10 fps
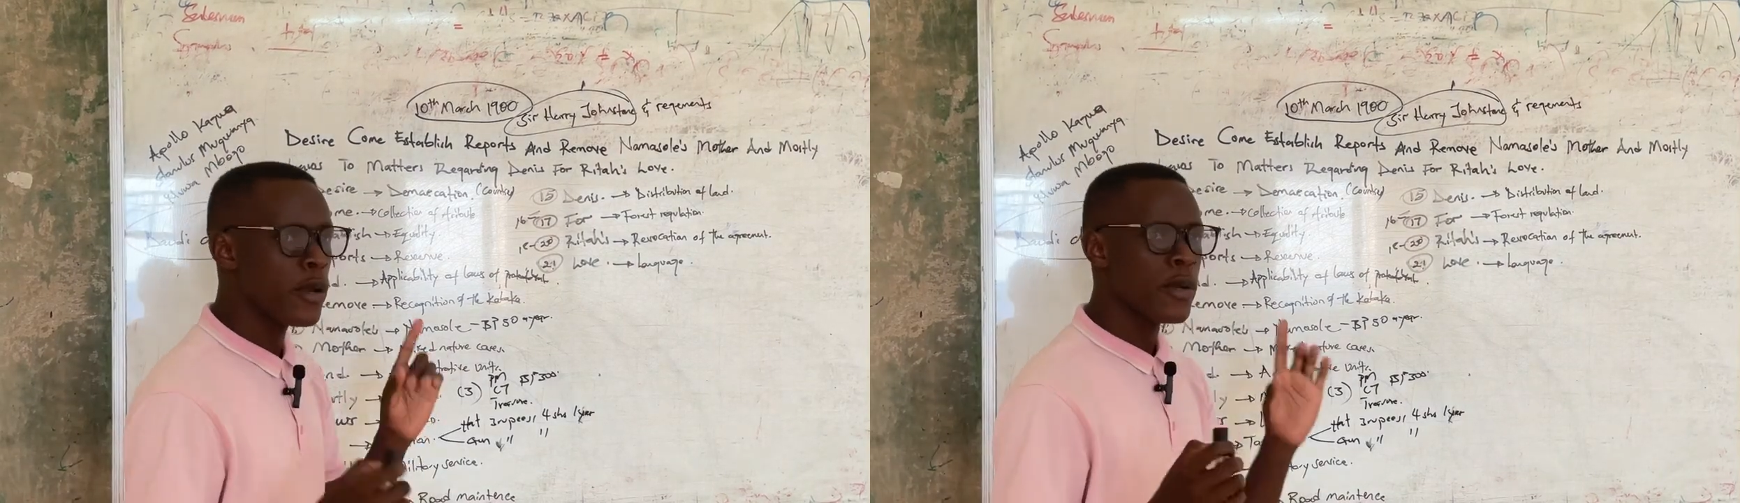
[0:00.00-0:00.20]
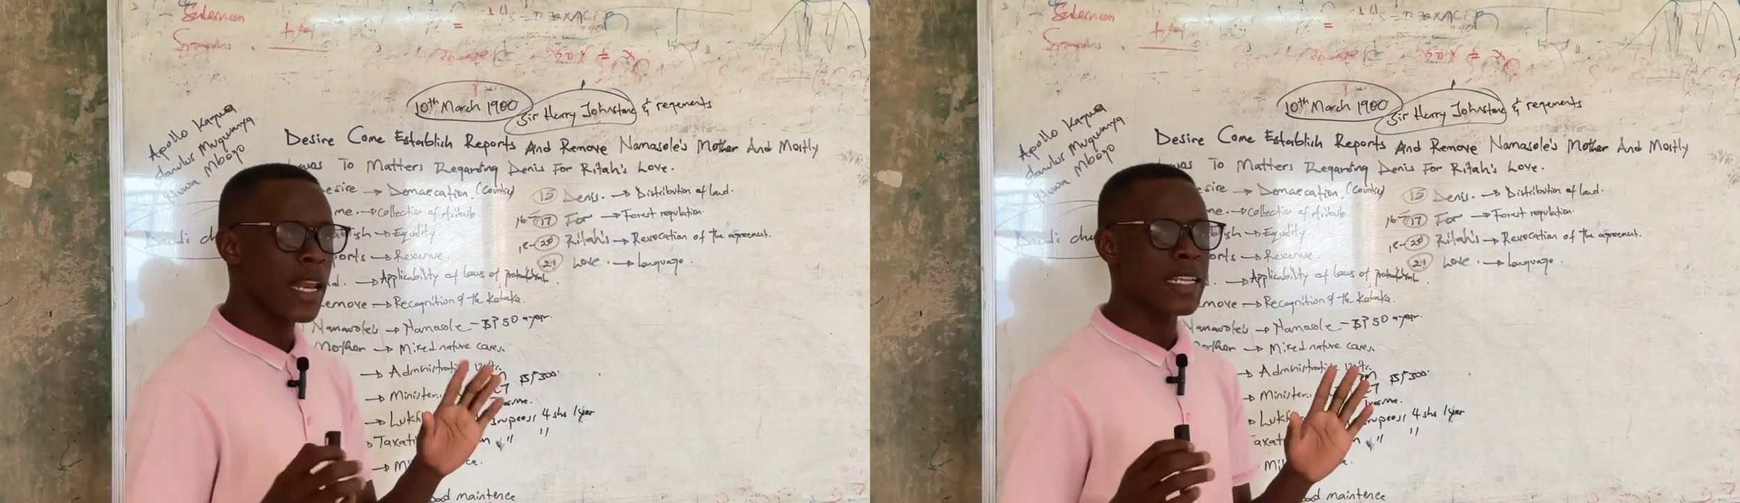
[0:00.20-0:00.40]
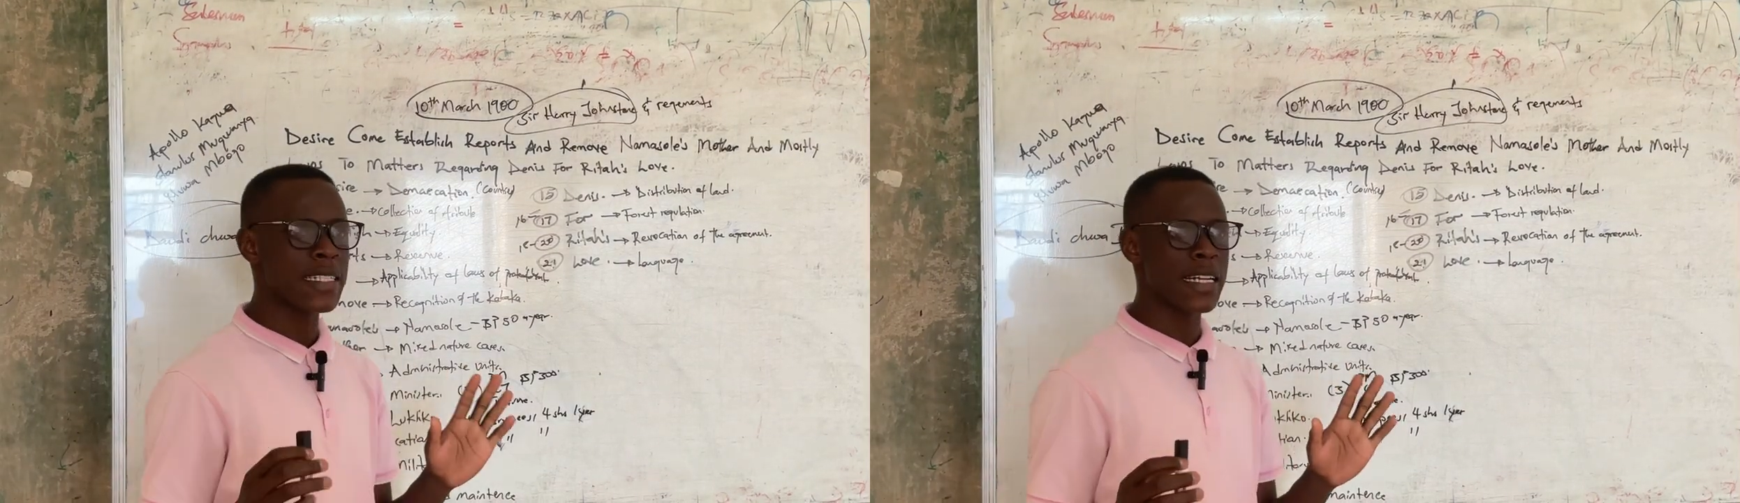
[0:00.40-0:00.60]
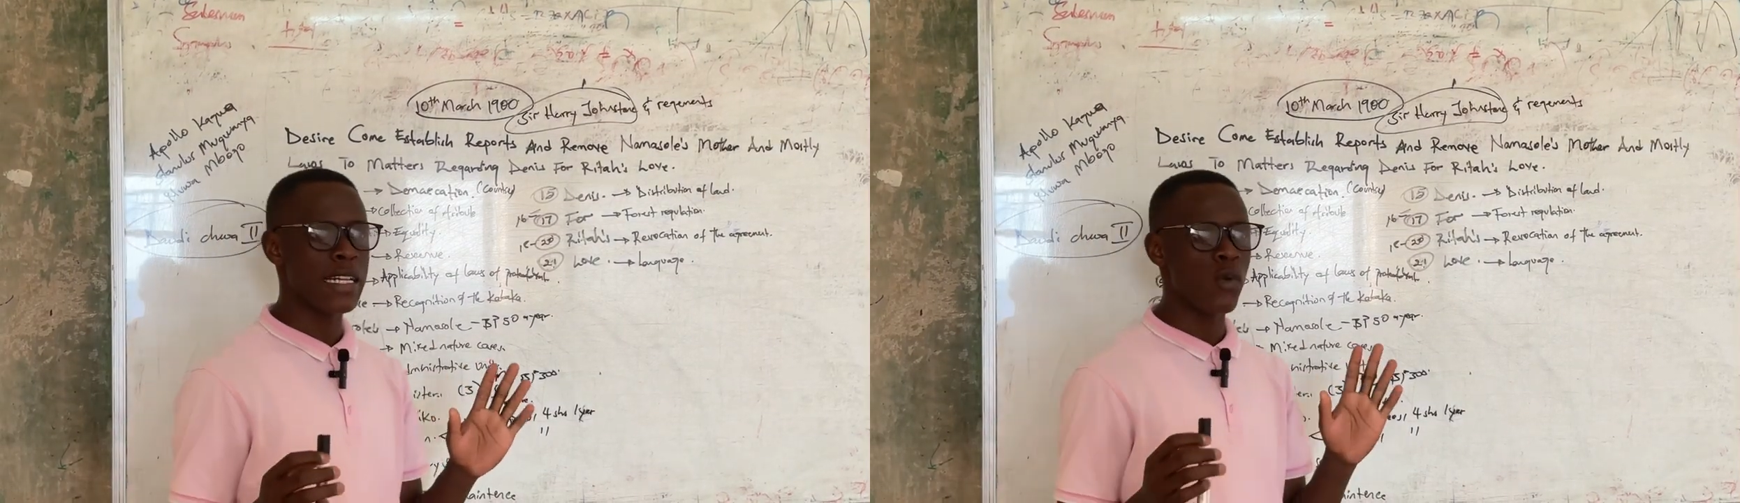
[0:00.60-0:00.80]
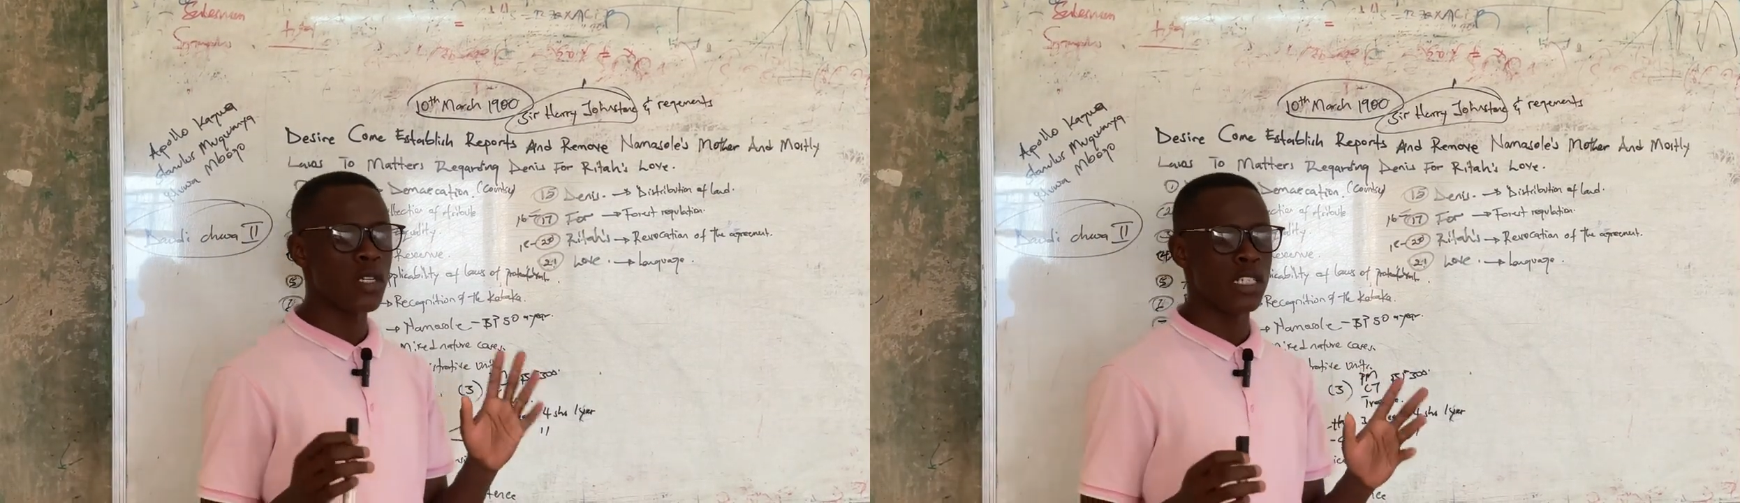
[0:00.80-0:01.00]
when you realize
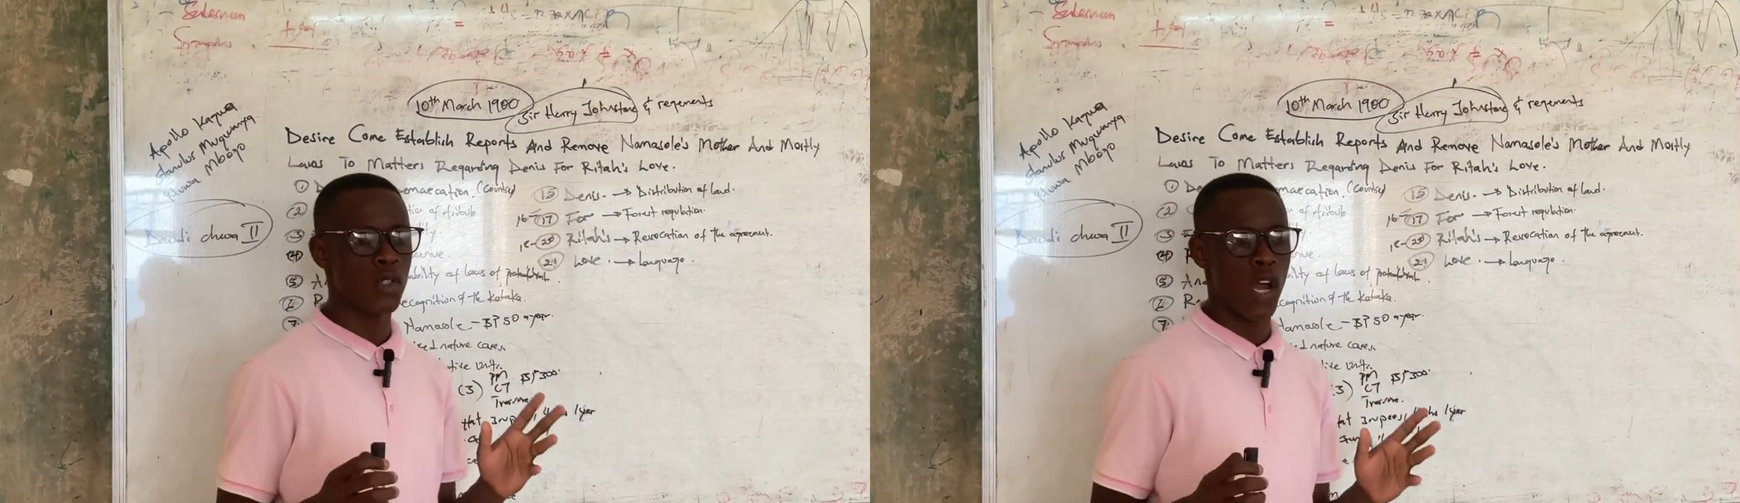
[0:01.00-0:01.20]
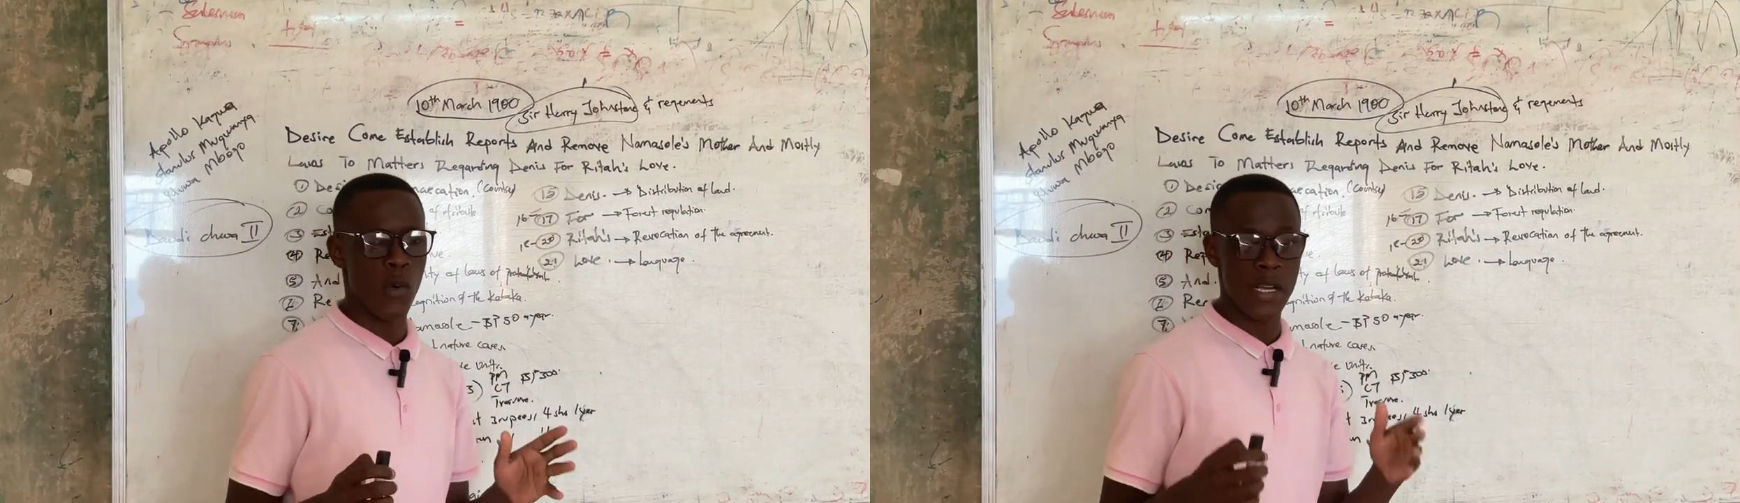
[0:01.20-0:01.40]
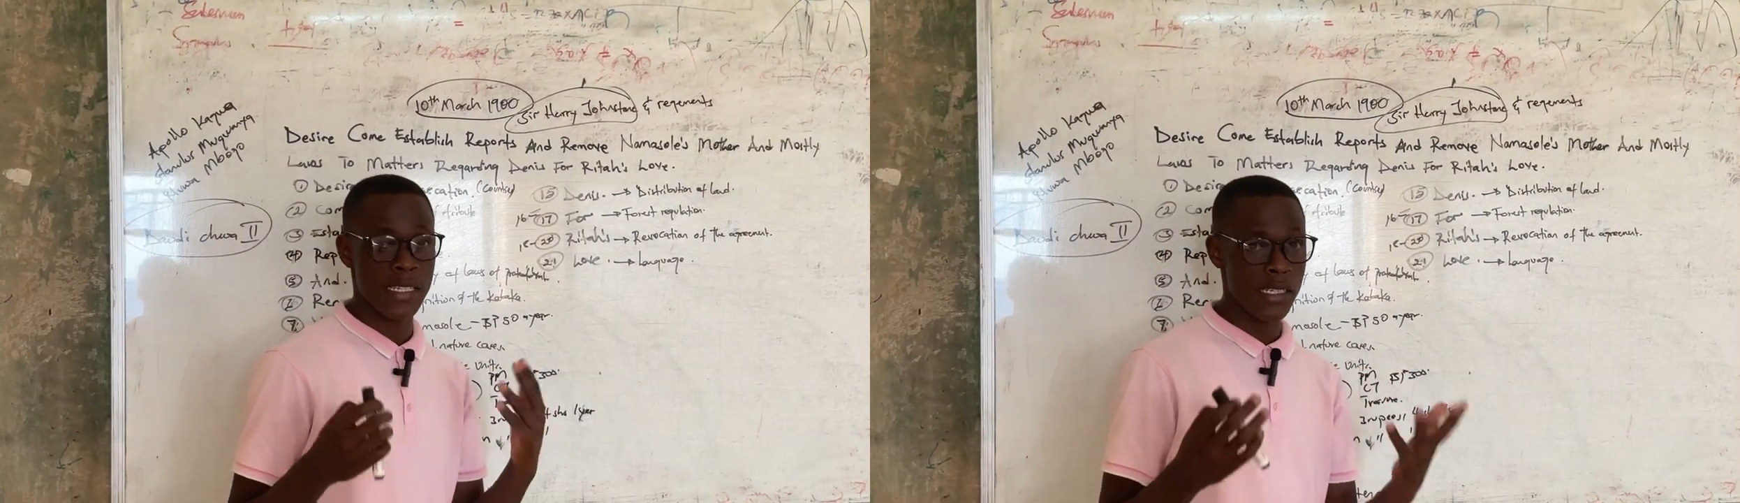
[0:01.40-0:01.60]
that Daudi Chwa was